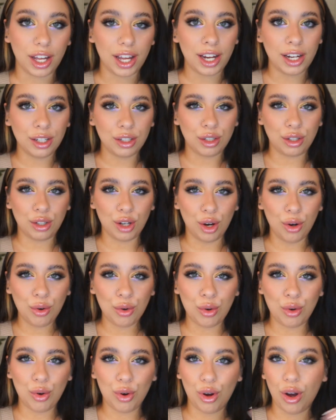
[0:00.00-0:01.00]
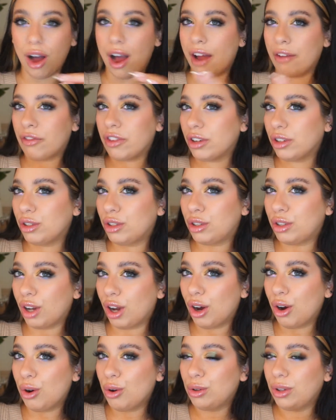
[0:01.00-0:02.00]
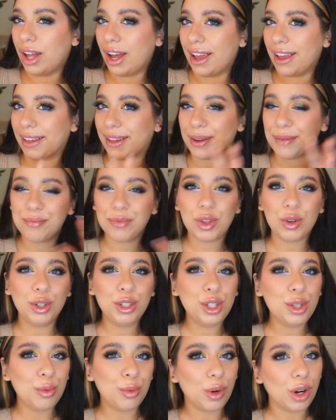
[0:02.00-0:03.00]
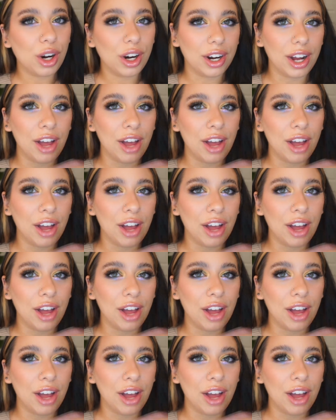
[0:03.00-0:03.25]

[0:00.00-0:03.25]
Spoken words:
It is so cool. I feel so like, what's the word?